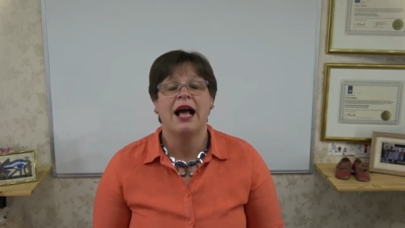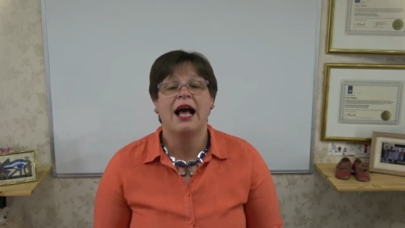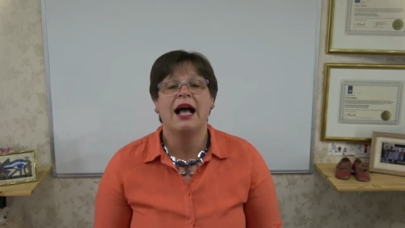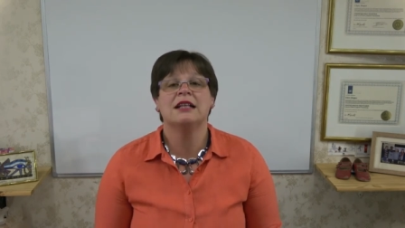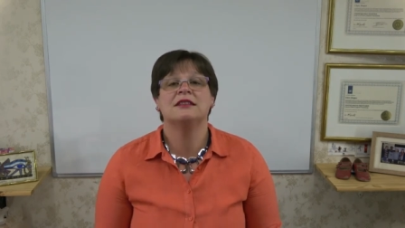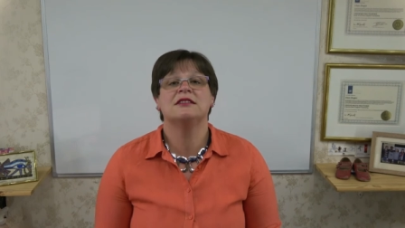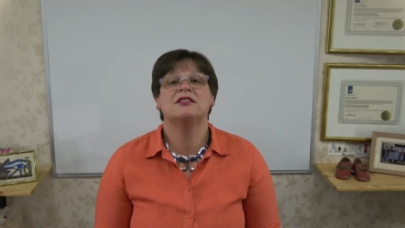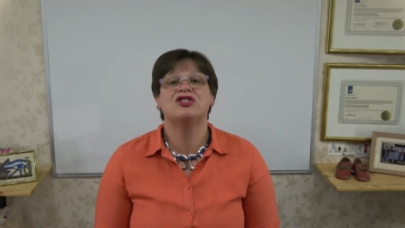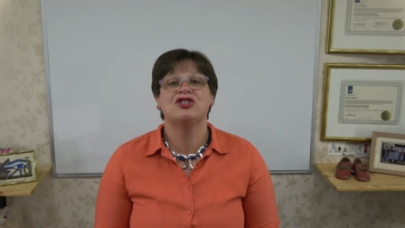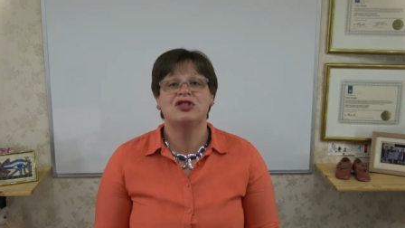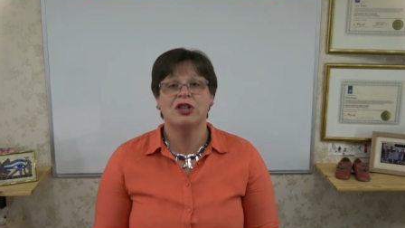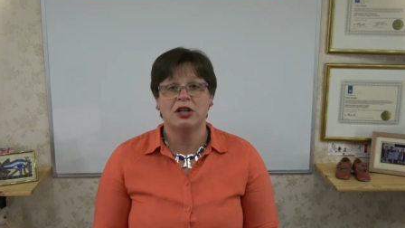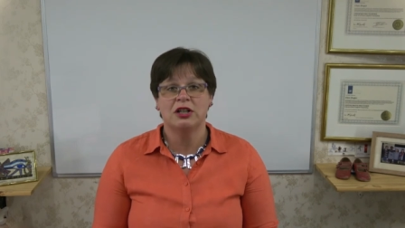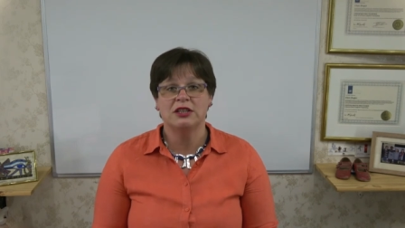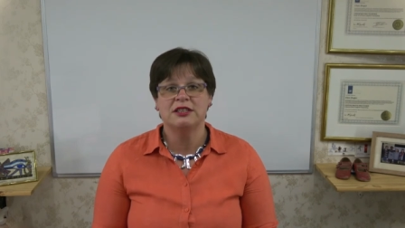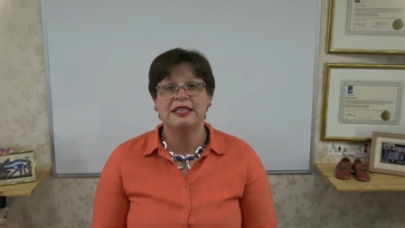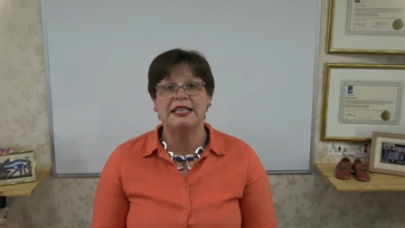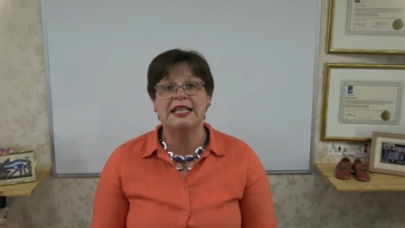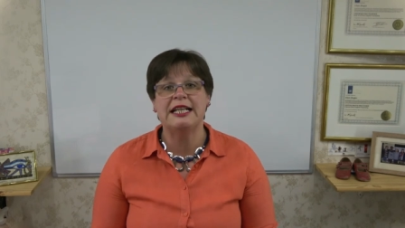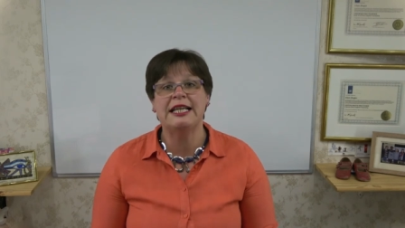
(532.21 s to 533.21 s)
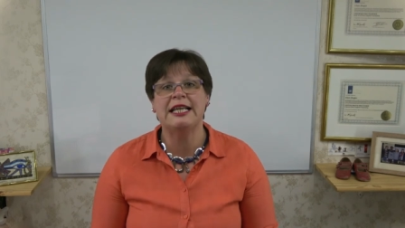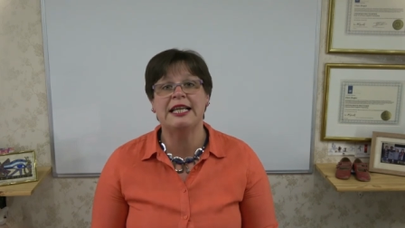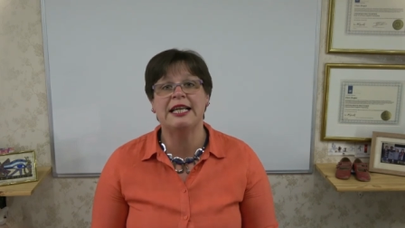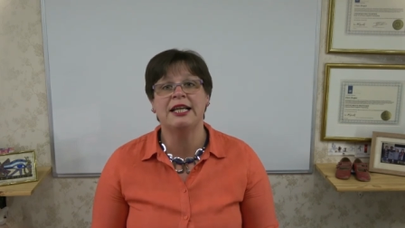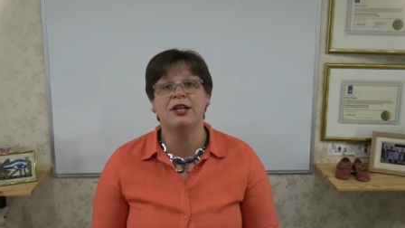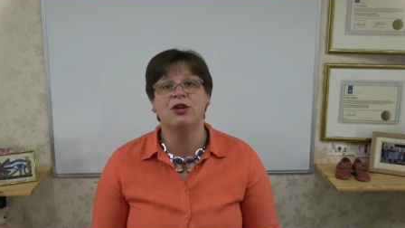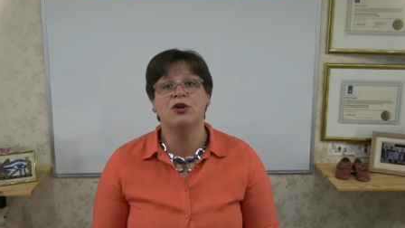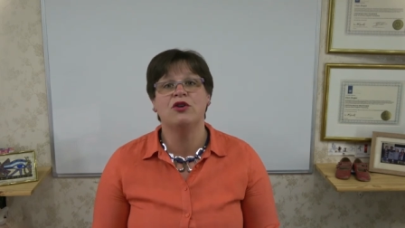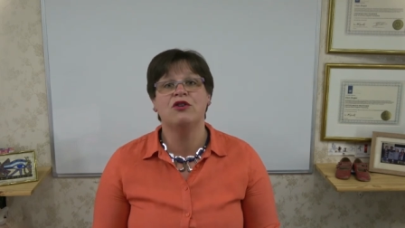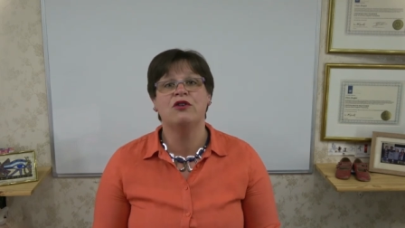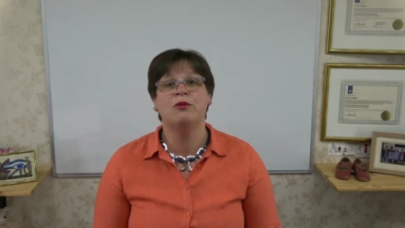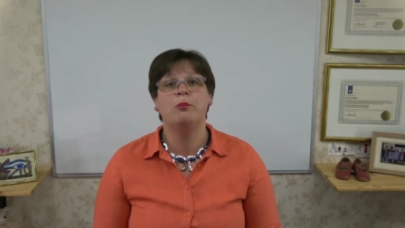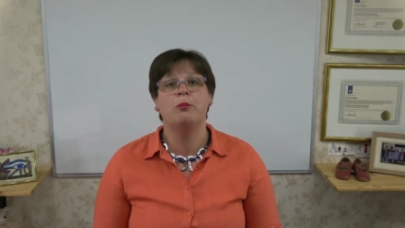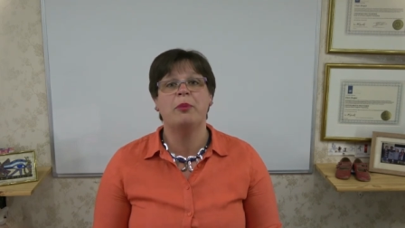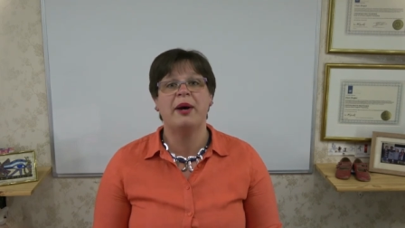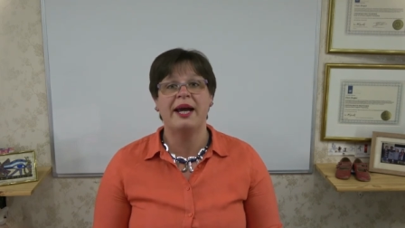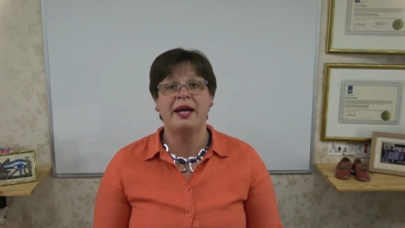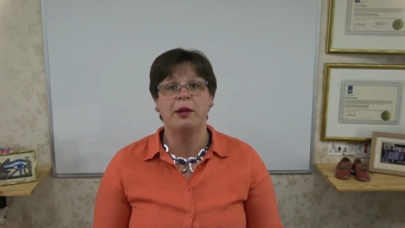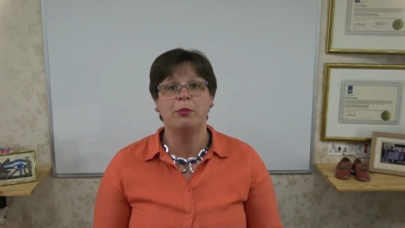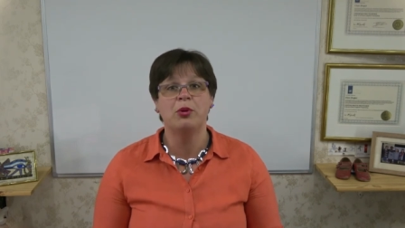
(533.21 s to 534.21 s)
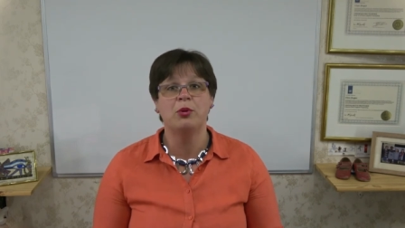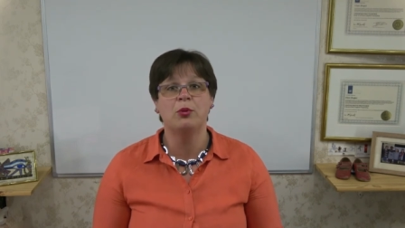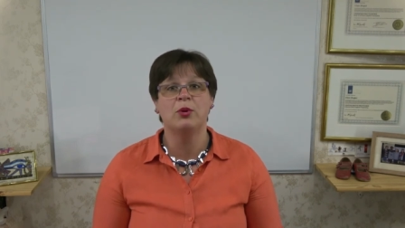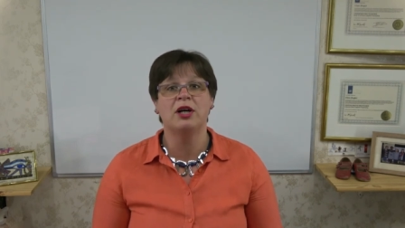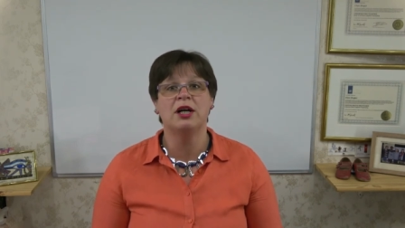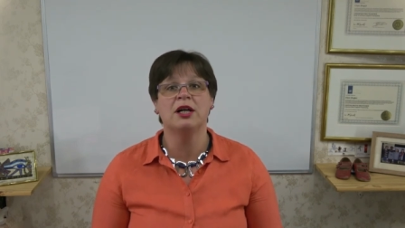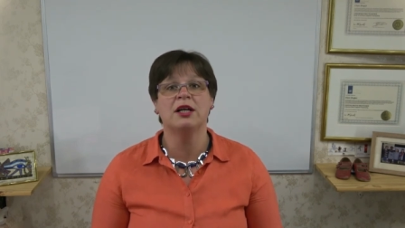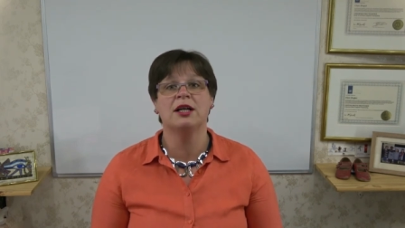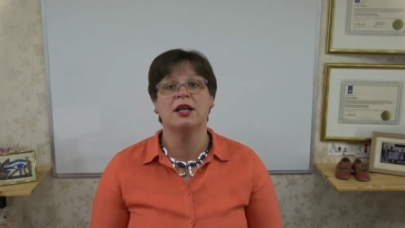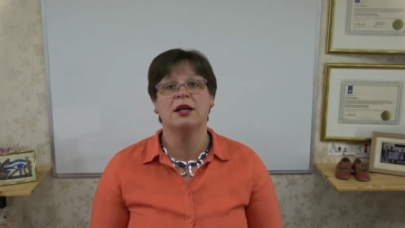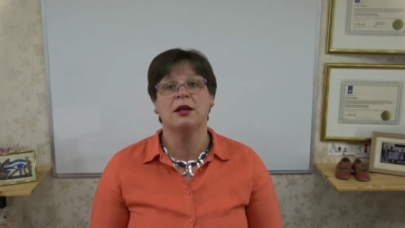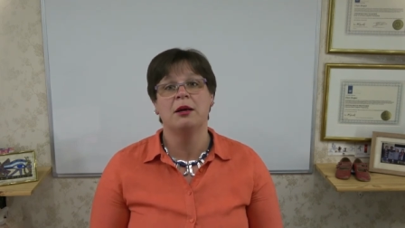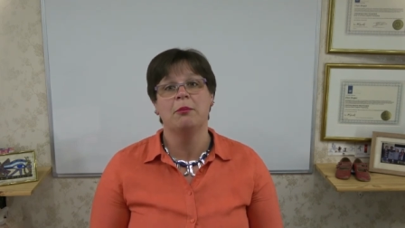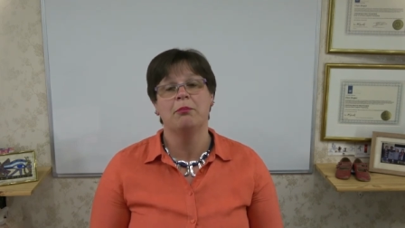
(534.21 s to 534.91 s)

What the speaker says: and start to clear your paperwork